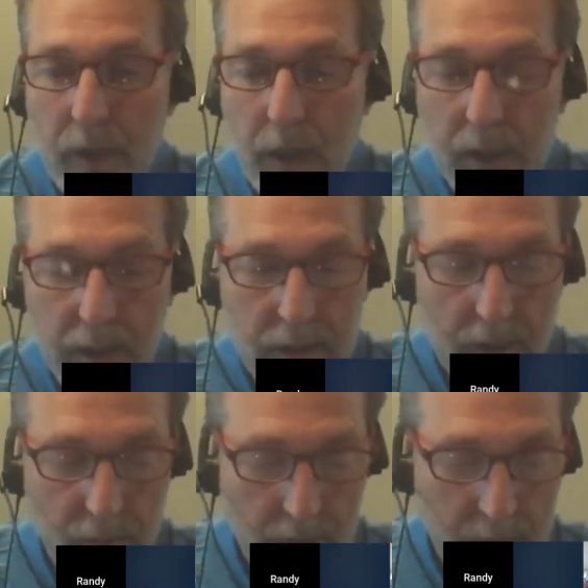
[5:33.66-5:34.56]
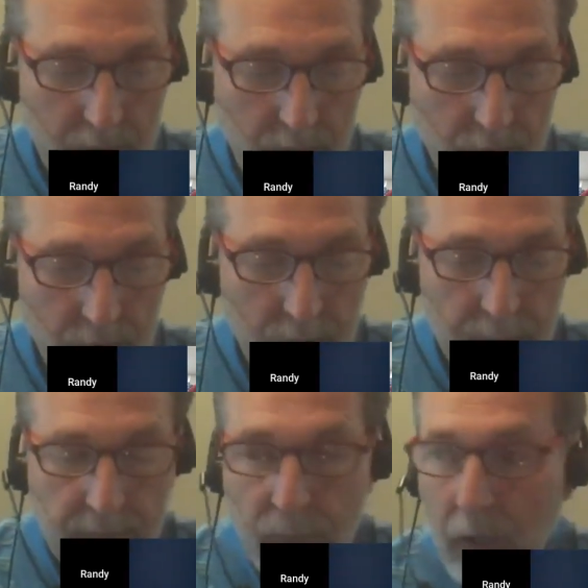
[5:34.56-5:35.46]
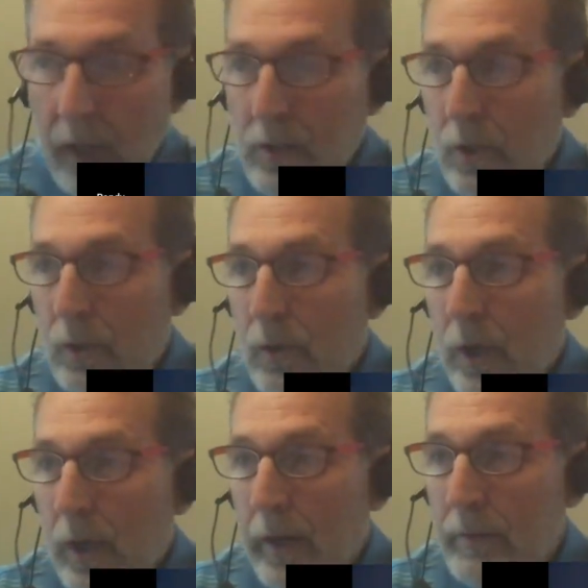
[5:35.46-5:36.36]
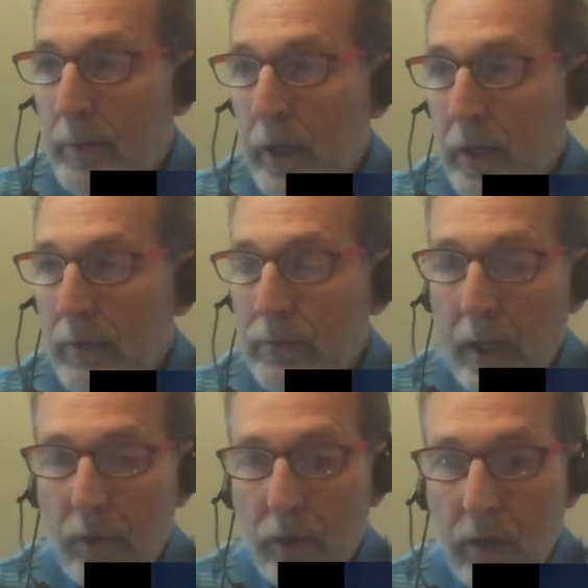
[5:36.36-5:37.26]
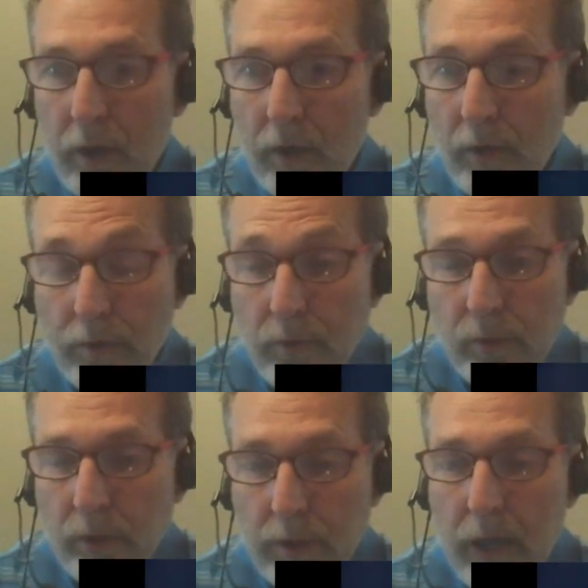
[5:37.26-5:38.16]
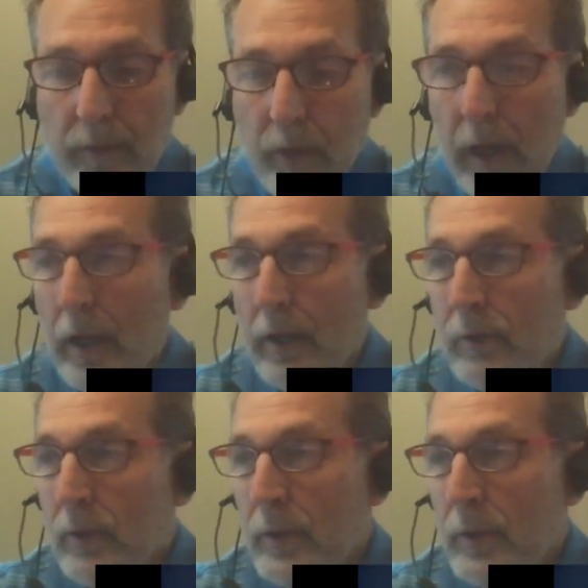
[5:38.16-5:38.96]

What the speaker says: techniques that we teach. And so everybody can follow along real time live.